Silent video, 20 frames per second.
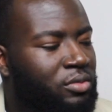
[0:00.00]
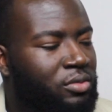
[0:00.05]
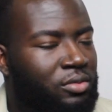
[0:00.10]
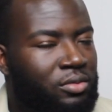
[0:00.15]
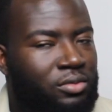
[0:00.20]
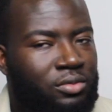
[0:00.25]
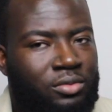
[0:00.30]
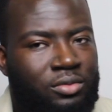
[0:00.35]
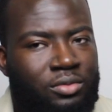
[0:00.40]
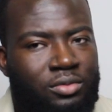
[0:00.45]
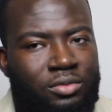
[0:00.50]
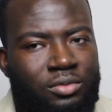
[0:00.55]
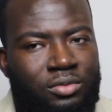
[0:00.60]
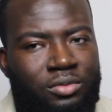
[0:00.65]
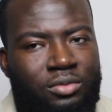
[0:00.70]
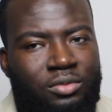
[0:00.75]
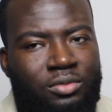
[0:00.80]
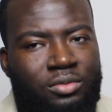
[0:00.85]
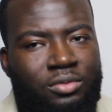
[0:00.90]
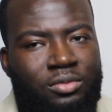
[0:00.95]

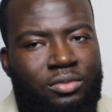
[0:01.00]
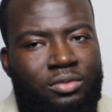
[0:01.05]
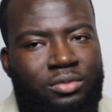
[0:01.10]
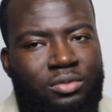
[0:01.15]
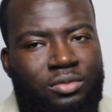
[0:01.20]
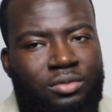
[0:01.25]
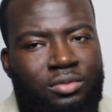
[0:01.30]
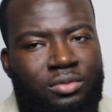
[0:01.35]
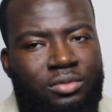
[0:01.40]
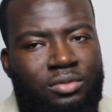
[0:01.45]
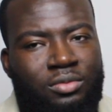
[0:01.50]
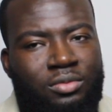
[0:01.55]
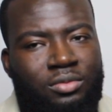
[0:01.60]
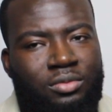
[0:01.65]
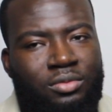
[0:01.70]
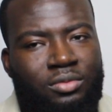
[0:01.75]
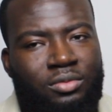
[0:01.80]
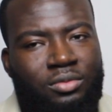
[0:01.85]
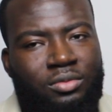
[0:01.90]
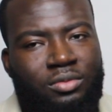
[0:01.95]

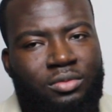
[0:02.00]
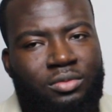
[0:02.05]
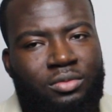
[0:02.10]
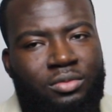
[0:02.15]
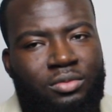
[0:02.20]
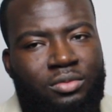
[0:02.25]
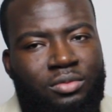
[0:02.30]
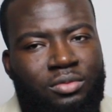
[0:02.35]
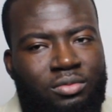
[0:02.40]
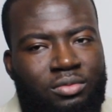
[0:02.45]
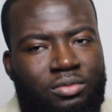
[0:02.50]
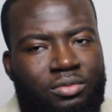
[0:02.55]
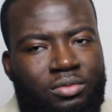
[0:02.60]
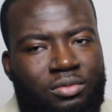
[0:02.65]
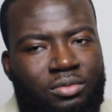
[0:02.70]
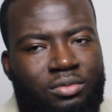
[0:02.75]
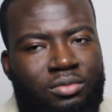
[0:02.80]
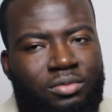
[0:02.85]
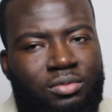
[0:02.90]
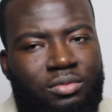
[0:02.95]

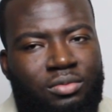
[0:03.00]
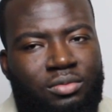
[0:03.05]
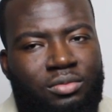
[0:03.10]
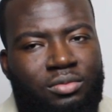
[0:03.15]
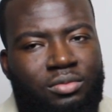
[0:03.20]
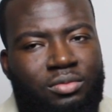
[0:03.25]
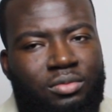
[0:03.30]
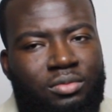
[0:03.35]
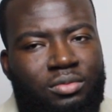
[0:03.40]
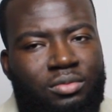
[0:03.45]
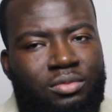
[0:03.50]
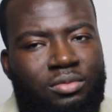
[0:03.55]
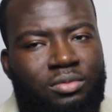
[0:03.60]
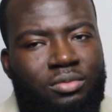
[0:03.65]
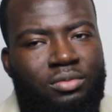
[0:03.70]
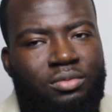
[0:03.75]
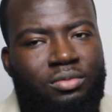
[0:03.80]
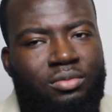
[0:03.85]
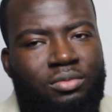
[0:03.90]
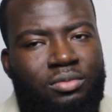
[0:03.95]

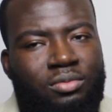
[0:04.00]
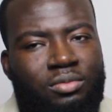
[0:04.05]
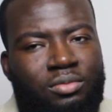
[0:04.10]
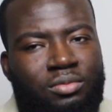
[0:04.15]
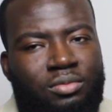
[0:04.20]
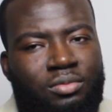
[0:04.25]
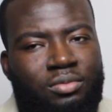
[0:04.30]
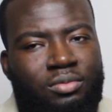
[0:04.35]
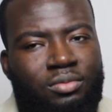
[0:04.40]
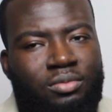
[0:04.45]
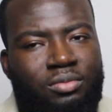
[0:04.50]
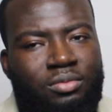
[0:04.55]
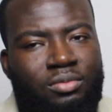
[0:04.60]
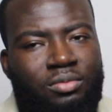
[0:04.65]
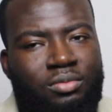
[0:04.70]
The person shown says nothing.